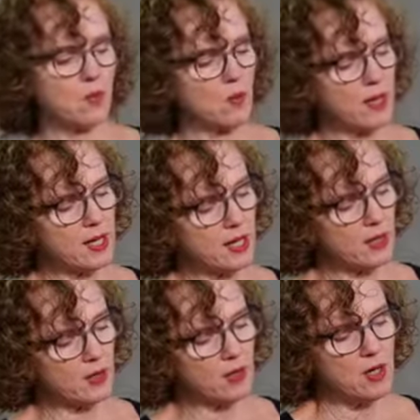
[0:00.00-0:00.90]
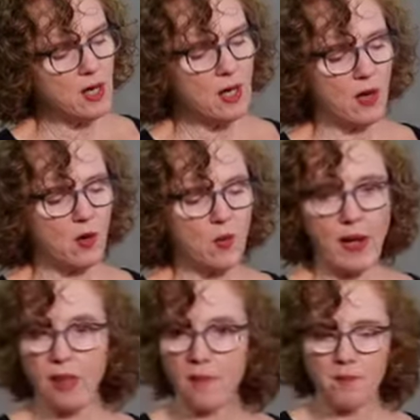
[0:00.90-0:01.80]
right here
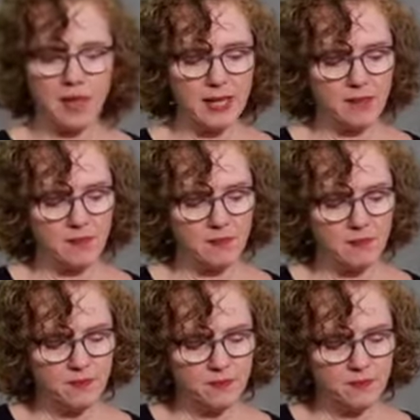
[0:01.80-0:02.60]
around the button,